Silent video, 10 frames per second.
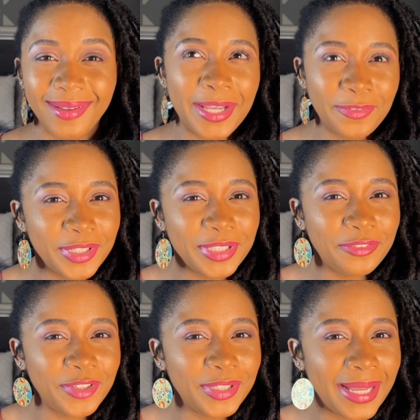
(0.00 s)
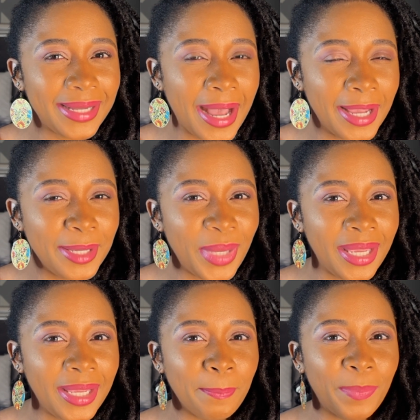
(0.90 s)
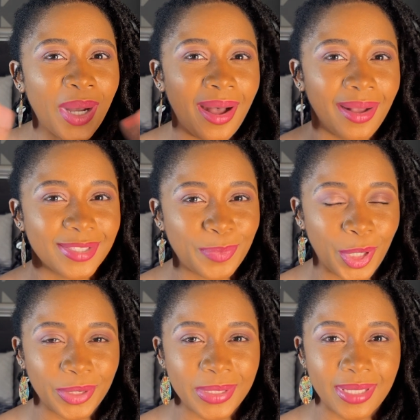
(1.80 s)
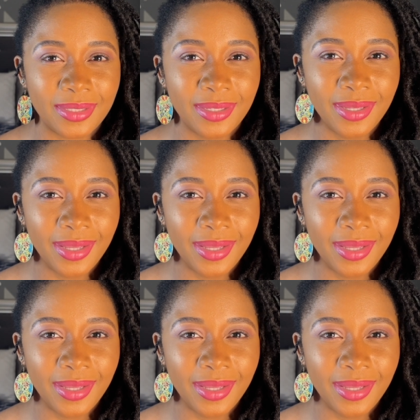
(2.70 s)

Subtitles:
Definitely feel like I'm a box person,